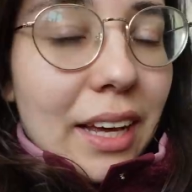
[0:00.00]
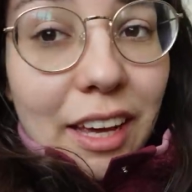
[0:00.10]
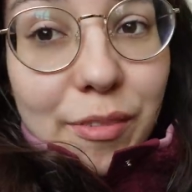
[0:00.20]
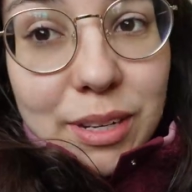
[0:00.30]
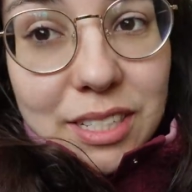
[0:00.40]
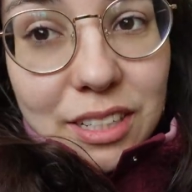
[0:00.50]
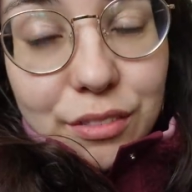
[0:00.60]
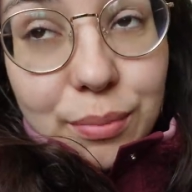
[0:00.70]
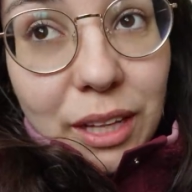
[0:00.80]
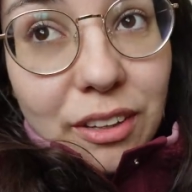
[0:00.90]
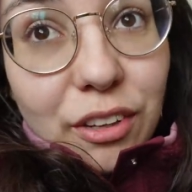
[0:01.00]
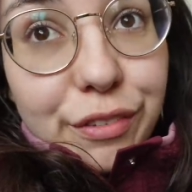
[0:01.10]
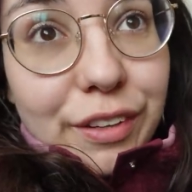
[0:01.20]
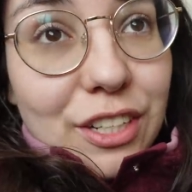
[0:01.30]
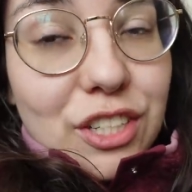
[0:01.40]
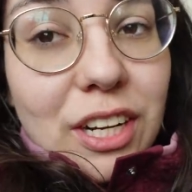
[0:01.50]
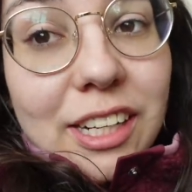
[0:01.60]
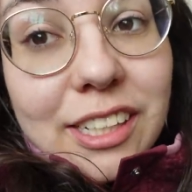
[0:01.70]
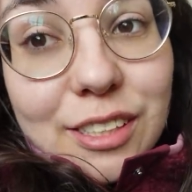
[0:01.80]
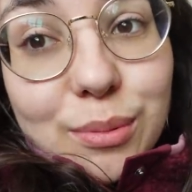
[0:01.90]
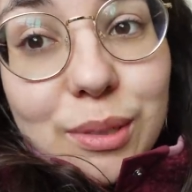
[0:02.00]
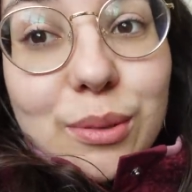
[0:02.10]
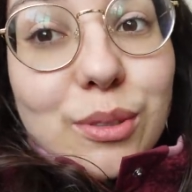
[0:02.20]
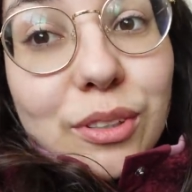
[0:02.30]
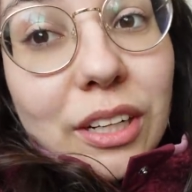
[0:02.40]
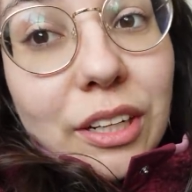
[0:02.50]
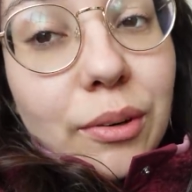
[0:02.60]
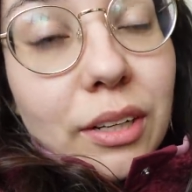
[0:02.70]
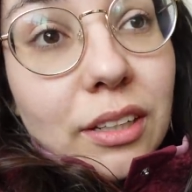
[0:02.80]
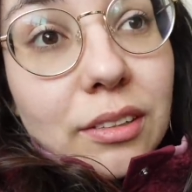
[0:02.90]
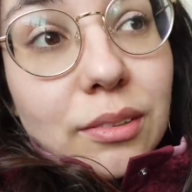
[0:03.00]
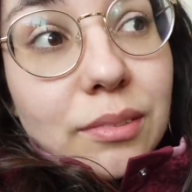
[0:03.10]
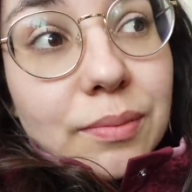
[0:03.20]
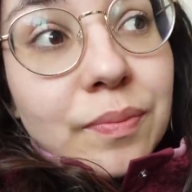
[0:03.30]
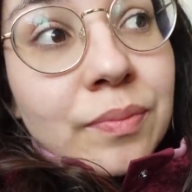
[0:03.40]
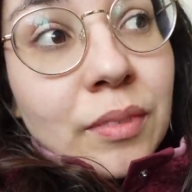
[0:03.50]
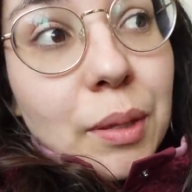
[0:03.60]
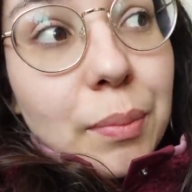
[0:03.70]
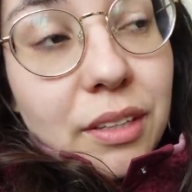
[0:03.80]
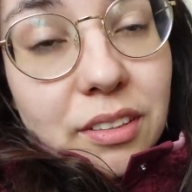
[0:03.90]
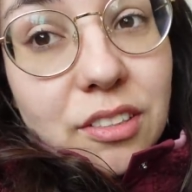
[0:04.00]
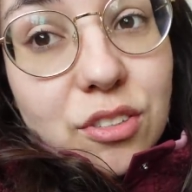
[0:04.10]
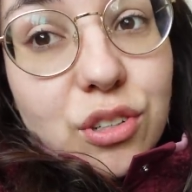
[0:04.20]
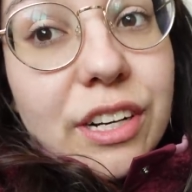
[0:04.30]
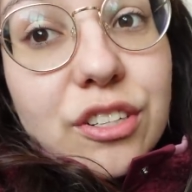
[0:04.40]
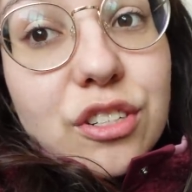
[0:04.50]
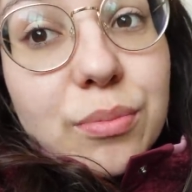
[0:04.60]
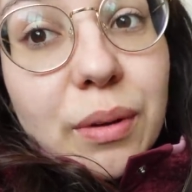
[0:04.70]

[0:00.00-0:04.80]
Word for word: I gave myself plantar fasciitis when I was learning yoga because I stretched